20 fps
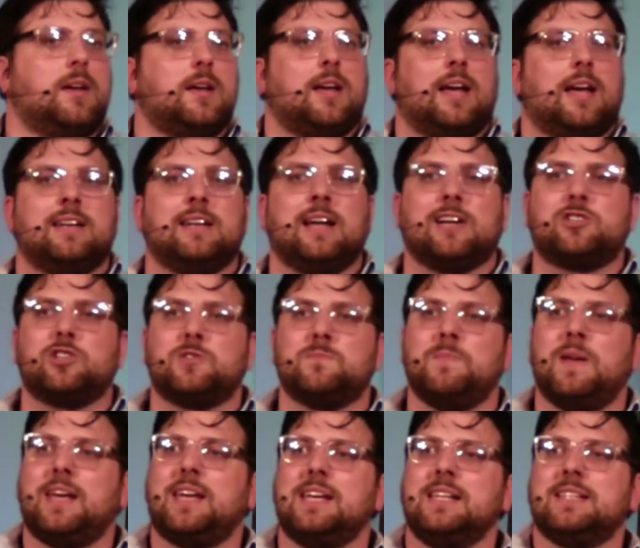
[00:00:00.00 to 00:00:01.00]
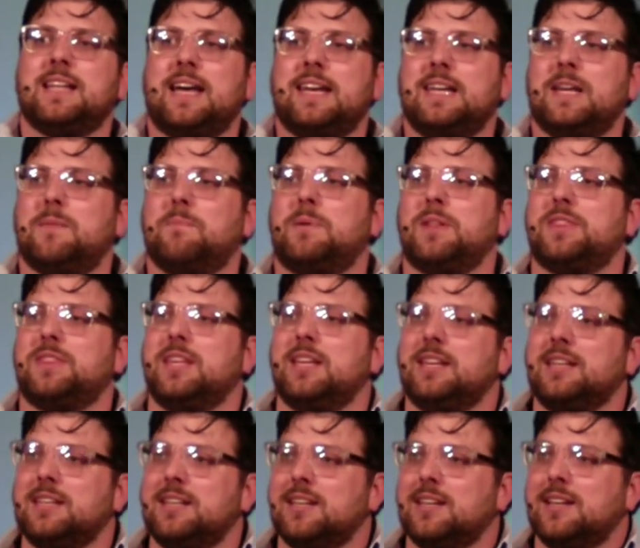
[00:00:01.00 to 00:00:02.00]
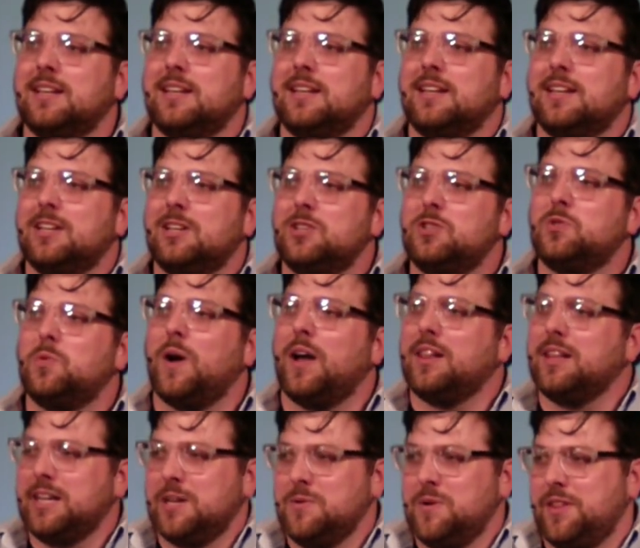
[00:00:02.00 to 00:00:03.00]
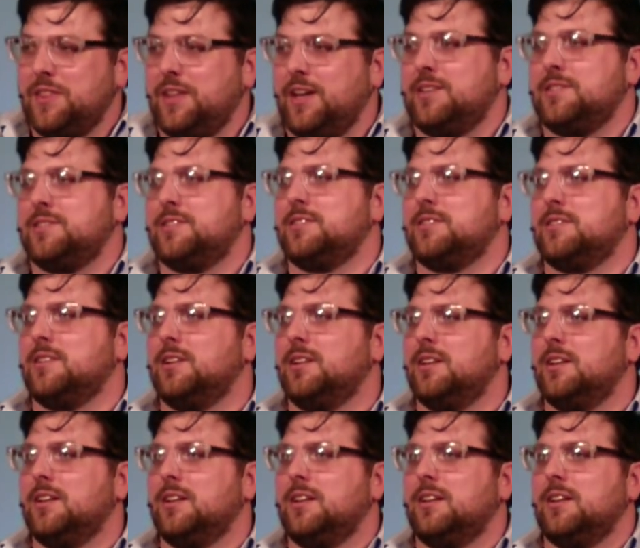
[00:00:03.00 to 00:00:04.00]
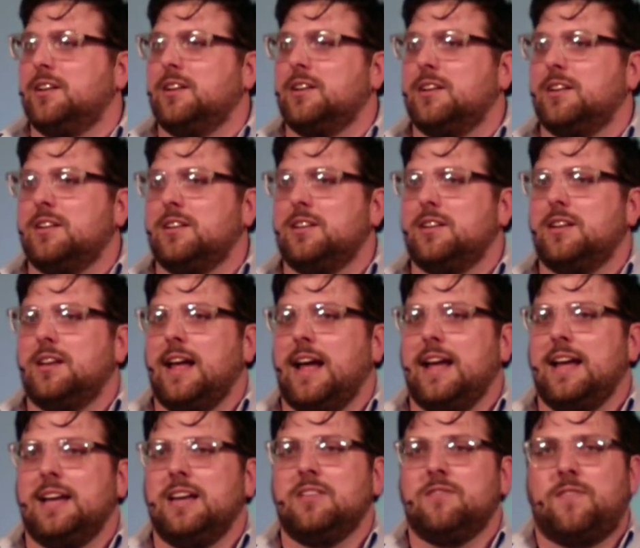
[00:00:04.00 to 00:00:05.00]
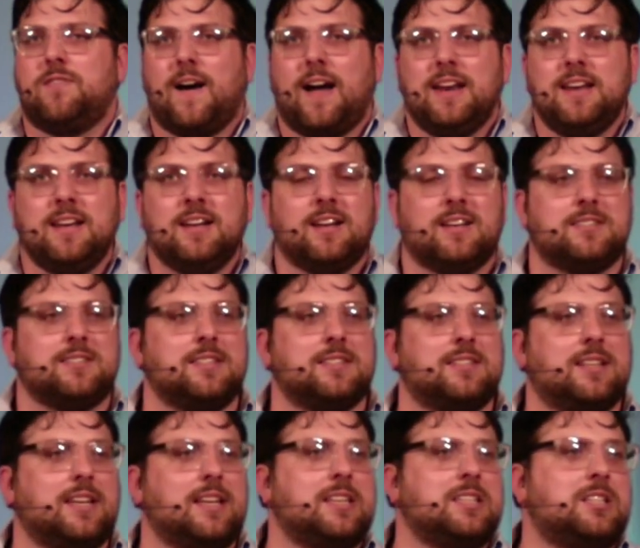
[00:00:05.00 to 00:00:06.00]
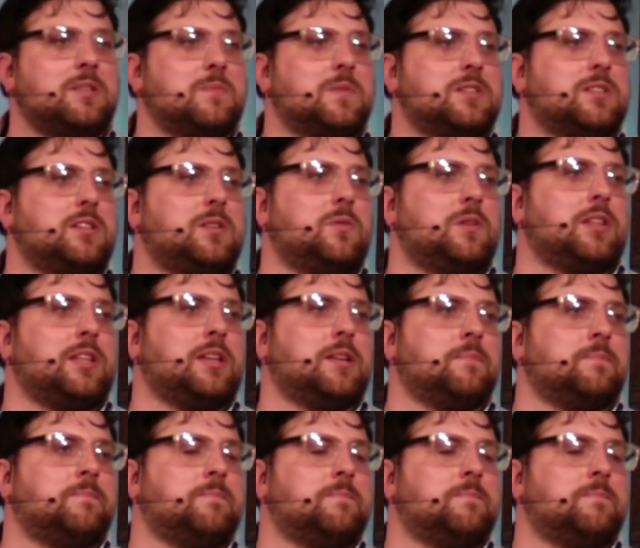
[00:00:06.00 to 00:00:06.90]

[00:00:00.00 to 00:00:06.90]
And not just making that it, but then dwelling with us, inviting us into intimacy with Him.